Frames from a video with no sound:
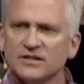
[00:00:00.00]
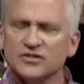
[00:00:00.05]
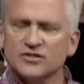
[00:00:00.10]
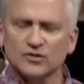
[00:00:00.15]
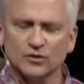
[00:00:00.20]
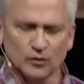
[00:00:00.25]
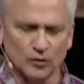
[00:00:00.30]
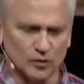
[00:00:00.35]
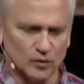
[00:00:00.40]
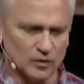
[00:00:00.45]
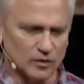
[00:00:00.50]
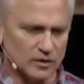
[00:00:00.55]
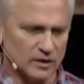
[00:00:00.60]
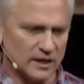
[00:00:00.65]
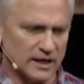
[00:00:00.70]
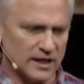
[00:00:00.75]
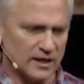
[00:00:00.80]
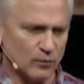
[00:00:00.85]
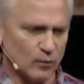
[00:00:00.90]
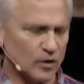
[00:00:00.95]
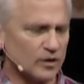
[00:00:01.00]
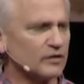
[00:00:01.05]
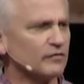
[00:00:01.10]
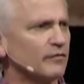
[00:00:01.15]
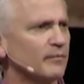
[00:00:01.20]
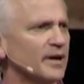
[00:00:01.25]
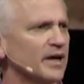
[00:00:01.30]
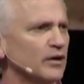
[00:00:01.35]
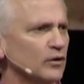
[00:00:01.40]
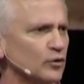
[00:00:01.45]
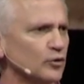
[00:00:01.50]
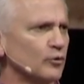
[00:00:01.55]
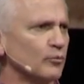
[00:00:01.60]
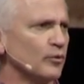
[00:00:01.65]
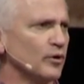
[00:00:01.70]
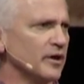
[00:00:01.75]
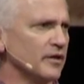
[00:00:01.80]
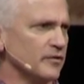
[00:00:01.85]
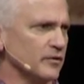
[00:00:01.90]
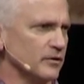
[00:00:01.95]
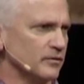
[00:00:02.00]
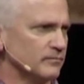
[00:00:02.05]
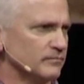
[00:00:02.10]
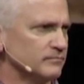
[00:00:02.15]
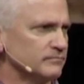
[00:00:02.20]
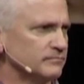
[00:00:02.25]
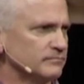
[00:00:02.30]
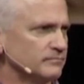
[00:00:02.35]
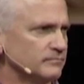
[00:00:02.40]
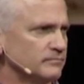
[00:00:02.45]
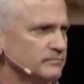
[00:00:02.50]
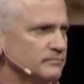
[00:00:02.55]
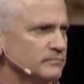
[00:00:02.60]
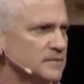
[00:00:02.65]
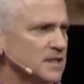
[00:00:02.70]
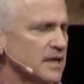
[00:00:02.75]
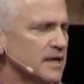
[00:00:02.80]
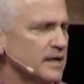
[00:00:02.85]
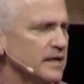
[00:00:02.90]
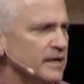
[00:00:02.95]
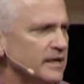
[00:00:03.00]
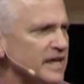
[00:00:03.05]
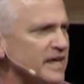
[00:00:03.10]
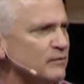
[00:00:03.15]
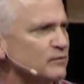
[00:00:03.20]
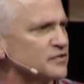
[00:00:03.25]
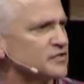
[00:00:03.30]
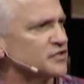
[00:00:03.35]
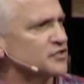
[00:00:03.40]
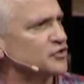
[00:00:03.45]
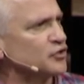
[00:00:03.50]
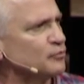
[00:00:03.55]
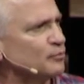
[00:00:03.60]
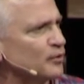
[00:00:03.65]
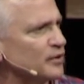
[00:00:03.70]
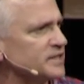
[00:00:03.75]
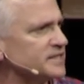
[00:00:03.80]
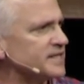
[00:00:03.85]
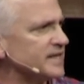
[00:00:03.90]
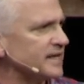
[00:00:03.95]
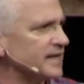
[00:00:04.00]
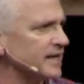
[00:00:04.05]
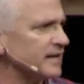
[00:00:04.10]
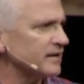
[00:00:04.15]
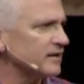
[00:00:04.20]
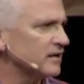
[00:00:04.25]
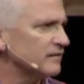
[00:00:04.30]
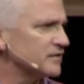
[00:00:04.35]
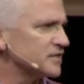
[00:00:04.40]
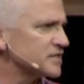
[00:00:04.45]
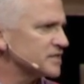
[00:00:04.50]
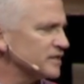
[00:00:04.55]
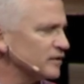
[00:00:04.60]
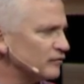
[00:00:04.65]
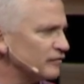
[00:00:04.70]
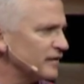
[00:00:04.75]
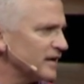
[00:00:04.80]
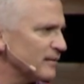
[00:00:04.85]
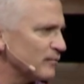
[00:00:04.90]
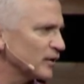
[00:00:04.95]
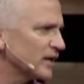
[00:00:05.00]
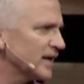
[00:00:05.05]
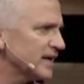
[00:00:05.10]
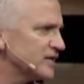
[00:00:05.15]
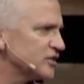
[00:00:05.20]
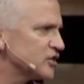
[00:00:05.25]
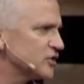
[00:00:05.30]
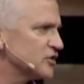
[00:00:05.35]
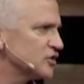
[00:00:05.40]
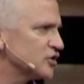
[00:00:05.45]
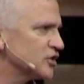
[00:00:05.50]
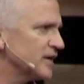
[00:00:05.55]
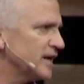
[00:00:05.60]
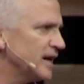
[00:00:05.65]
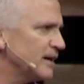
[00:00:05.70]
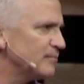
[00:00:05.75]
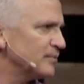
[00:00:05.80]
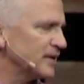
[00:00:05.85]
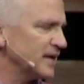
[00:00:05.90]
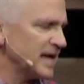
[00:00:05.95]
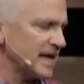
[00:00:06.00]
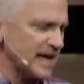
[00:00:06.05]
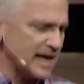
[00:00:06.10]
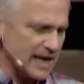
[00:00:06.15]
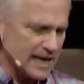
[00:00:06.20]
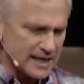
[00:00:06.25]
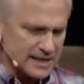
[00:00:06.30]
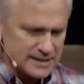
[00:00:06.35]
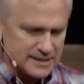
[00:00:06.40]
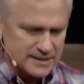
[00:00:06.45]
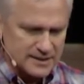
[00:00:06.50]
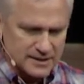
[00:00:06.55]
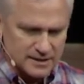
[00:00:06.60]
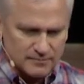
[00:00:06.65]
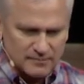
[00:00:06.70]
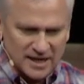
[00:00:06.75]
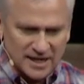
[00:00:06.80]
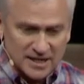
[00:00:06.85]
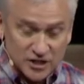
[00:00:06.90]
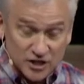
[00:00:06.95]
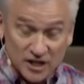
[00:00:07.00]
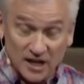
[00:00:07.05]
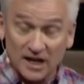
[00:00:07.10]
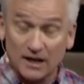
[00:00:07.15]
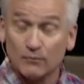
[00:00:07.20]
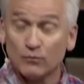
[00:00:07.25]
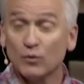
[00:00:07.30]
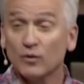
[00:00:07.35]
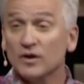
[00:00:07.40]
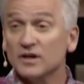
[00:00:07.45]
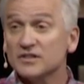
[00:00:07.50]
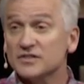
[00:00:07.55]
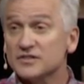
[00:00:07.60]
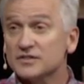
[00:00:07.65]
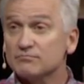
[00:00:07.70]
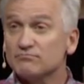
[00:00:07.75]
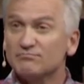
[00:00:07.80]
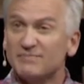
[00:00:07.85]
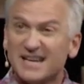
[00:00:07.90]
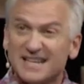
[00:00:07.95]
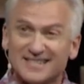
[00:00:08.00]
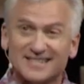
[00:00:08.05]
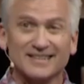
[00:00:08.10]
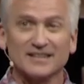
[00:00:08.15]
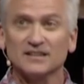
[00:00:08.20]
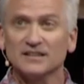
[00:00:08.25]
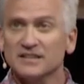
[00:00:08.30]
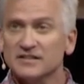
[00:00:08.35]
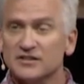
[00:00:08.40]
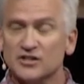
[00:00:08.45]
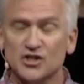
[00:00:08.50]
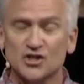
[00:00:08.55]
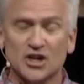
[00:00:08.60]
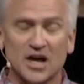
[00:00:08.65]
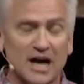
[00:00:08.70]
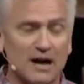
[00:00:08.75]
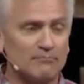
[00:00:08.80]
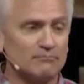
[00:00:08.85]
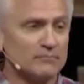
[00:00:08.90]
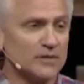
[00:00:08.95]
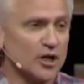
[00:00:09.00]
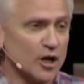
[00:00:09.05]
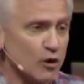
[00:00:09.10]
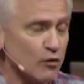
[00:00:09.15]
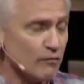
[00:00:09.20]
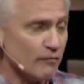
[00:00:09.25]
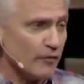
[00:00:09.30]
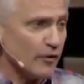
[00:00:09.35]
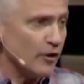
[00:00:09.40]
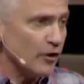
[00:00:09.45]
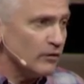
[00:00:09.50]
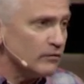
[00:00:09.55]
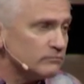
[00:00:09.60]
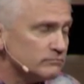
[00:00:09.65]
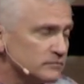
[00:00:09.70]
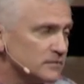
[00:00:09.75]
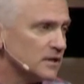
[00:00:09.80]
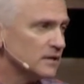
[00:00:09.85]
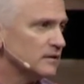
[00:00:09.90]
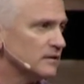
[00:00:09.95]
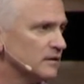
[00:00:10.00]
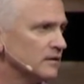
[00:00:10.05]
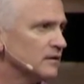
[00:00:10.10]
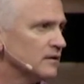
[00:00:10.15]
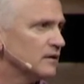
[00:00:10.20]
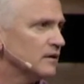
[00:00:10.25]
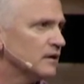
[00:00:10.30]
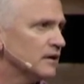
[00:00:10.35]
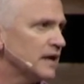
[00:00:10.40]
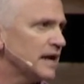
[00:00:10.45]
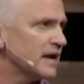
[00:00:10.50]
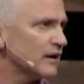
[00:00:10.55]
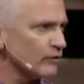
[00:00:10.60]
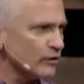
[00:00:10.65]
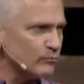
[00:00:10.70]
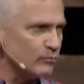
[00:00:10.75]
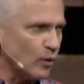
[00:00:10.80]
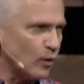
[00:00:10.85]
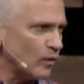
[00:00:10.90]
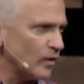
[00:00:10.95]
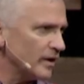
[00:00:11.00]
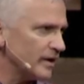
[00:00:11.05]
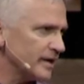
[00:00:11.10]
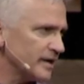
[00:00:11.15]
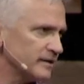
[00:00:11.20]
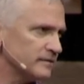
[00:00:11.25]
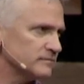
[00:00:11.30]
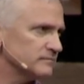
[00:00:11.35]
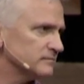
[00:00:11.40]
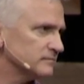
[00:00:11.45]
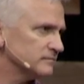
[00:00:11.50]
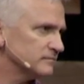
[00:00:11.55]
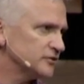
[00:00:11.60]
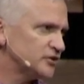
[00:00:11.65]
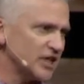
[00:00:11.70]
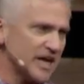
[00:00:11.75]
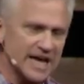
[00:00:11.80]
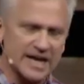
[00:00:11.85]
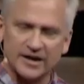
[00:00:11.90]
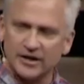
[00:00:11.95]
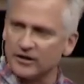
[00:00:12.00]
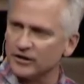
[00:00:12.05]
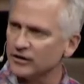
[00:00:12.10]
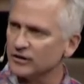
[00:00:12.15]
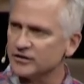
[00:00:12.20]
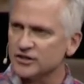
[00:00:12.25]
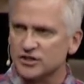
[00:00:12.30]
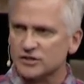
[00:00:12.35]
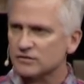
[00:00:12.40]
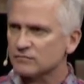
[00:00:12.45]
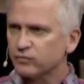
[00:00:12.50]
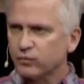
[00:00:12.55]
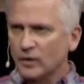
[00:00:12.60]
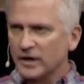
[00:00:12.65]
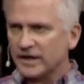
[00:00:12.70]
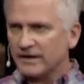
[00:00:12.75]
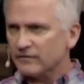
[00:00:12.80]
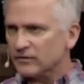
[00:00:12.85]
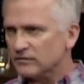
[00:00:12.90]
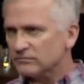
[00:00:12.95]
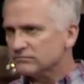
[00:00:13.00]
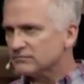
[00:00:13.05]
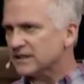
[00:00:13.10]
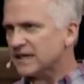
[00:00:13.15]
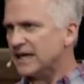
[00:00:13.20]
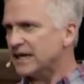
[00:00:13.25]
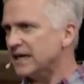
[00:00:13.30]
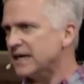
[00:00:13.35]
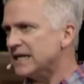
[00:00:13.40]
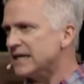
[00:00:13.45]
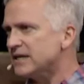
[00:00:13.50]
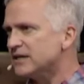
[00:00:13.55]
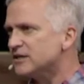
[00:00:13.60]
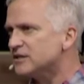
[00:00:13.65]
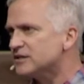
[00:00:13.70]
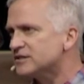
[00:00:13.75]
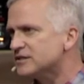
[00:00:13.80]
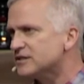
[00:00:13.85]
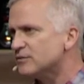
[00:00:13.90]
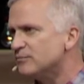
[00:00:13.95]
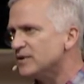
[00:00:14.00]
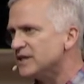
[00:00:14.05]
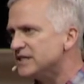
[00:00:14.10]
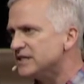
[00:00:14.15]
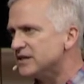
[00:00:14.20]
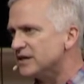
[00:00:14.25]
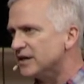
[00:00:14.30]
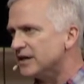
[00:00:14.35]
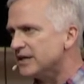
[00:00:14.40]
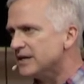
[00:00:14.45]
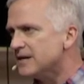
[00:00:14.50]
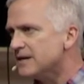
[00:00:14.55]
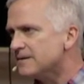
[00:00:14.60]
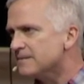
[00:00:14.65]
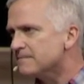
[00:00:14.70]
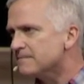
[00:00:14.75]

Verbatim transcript: school, I worked for my older brother. He was the superintendent of a steel fabrication shop, and uh, my job was basically the shop gopher, errand boy, janitor, just whatever kind of needed to be done.